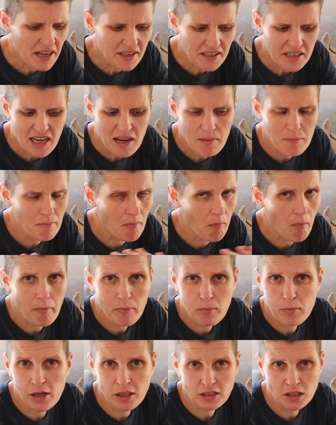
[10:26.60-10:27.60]
cut it up.
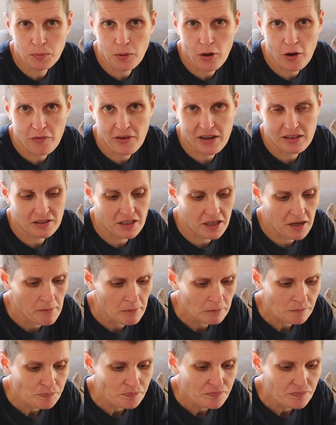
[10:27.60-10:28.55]
Works perfectly.